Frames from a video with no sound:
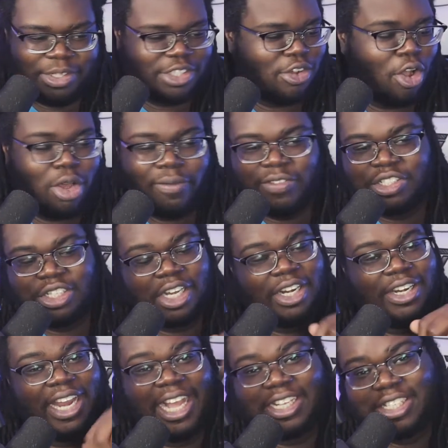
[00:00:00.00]
All of a sudden,
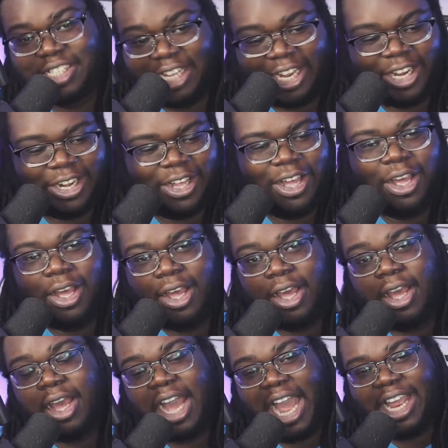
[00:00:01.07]
next scene,
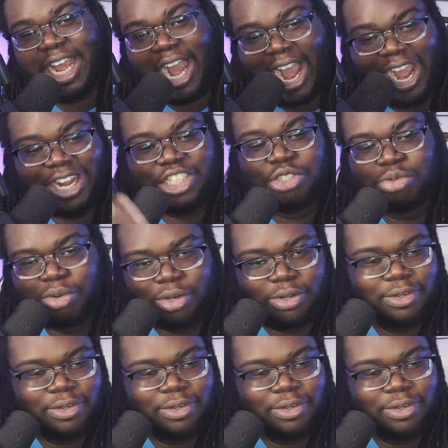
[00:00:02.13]
a Hydra,